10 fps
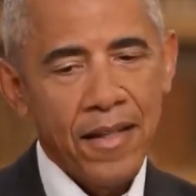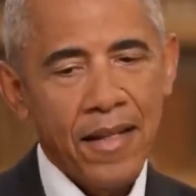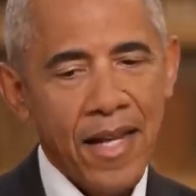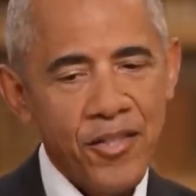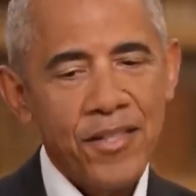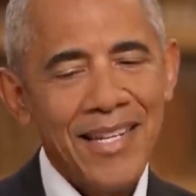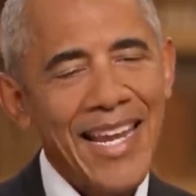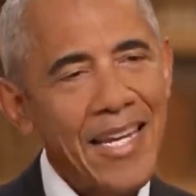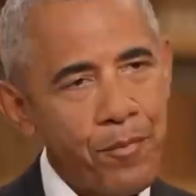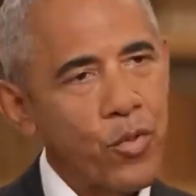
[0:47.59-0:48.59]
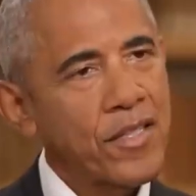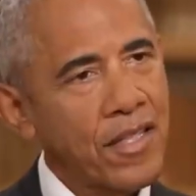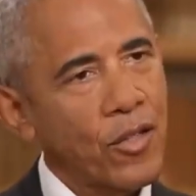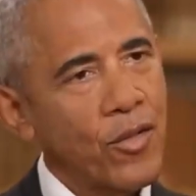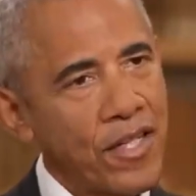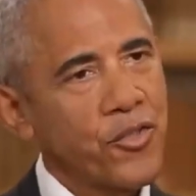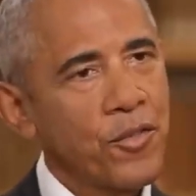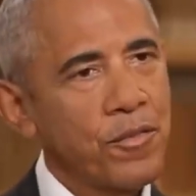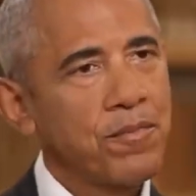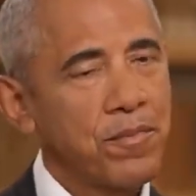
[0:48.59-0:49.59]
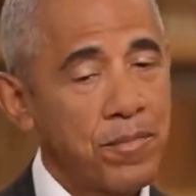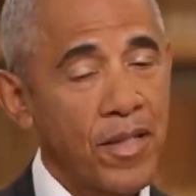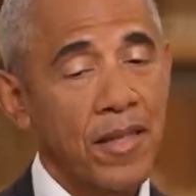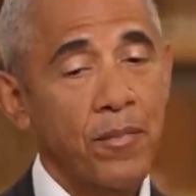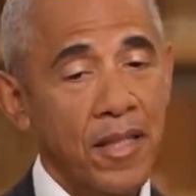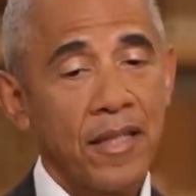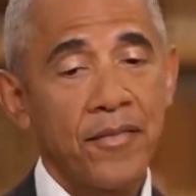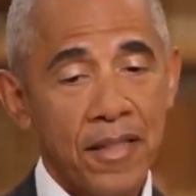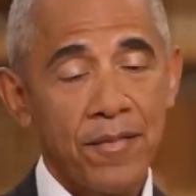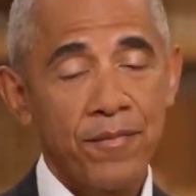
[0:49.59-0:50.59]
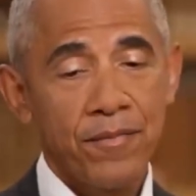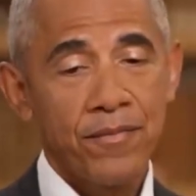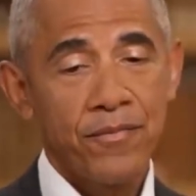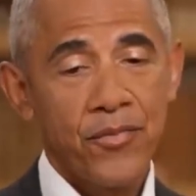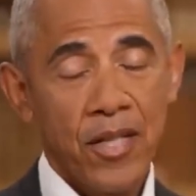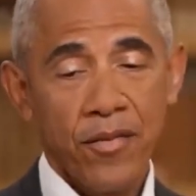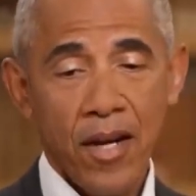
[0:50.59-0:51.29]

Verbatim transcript: not just in any particular issue, but the belief in self